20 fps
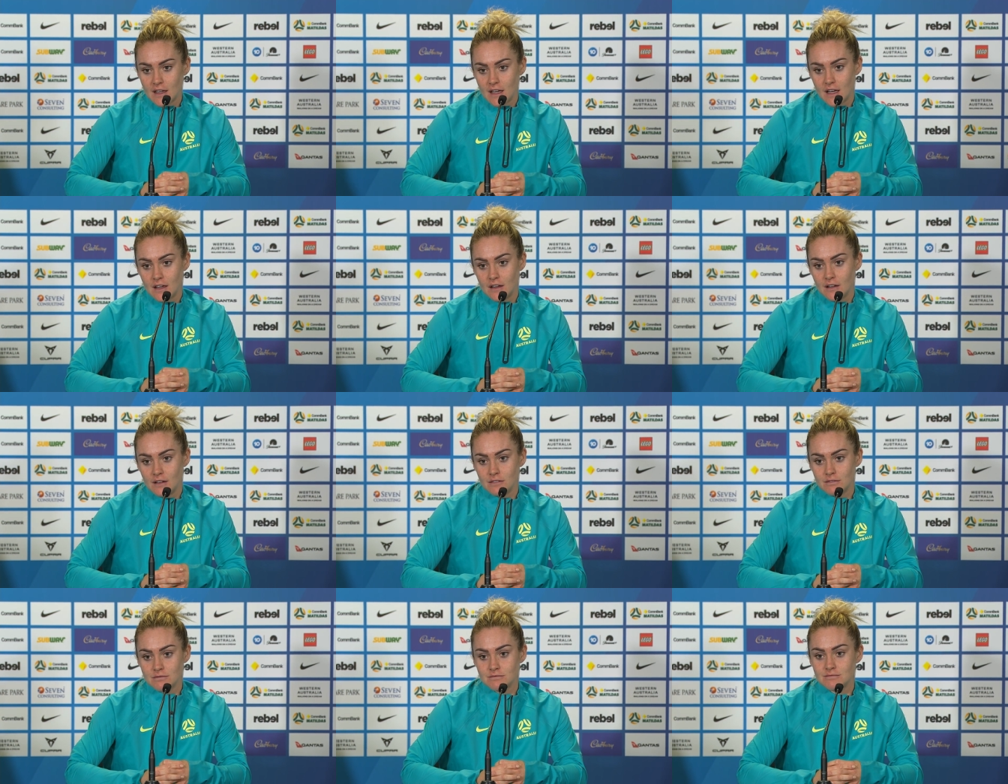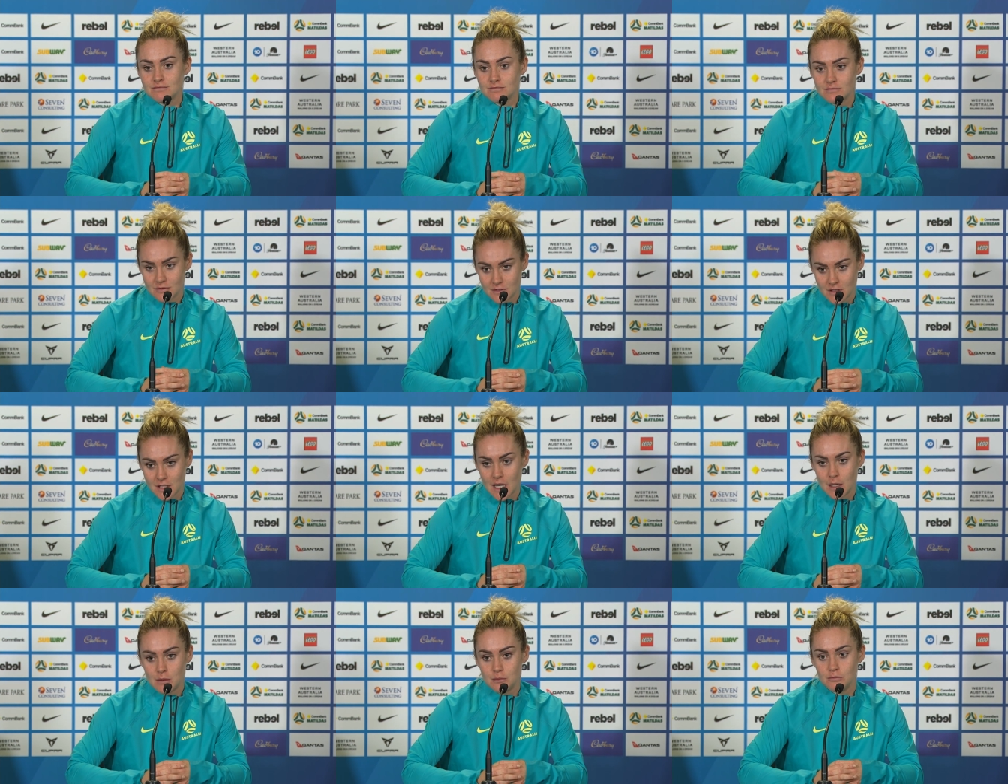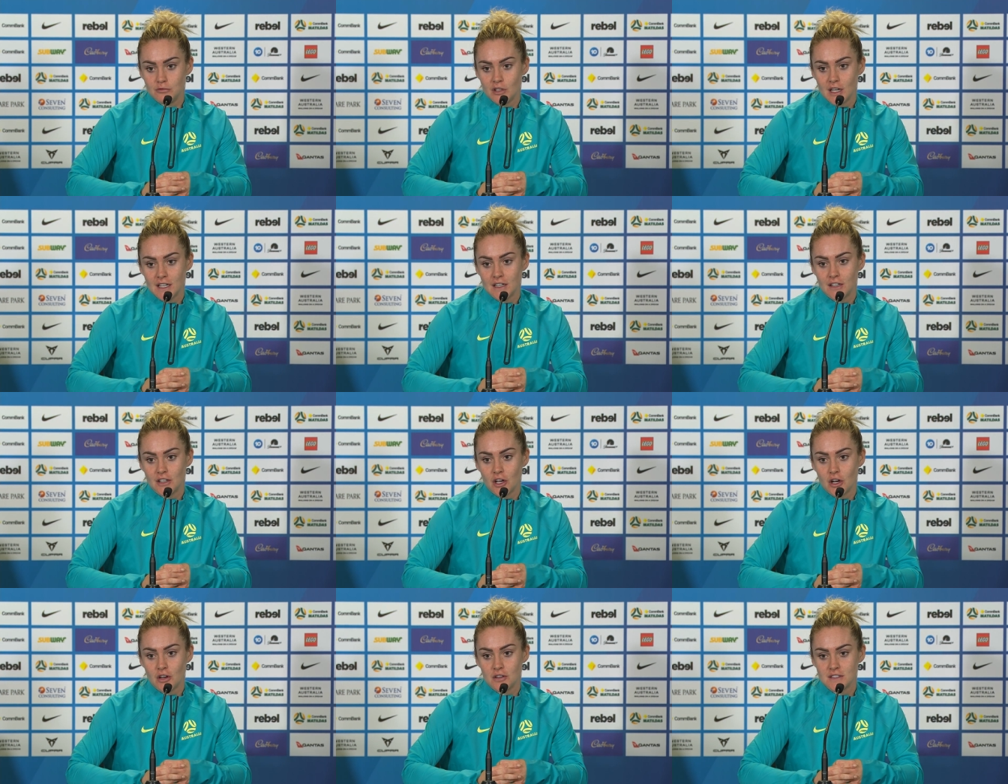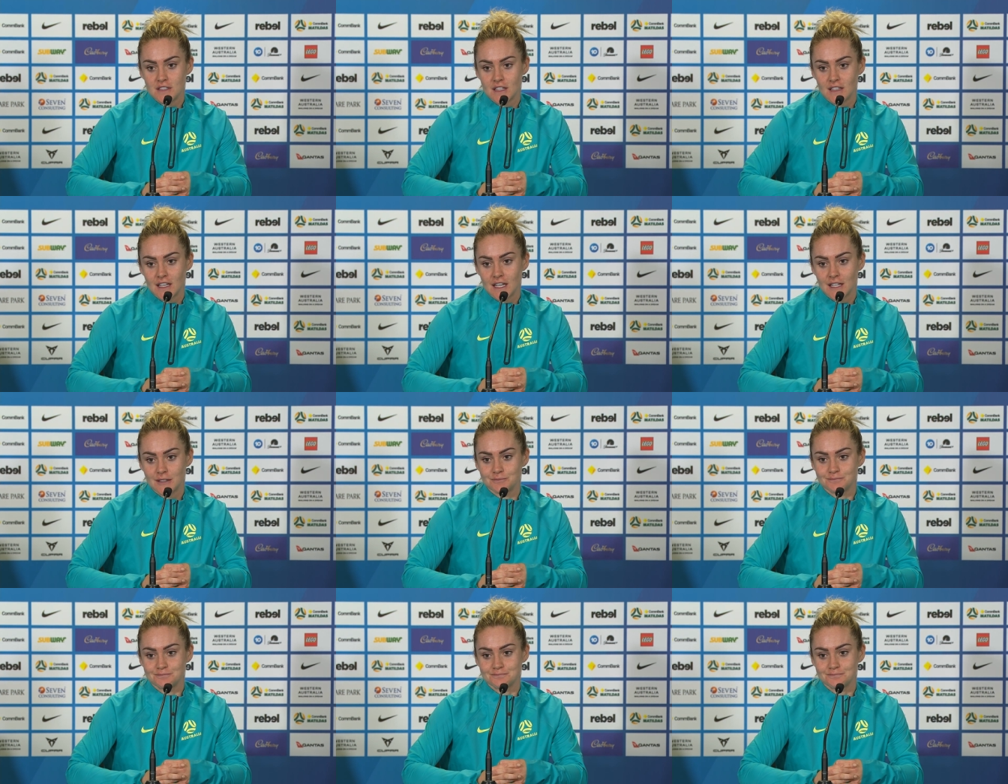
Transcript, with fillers: and come ready to go on Sunday.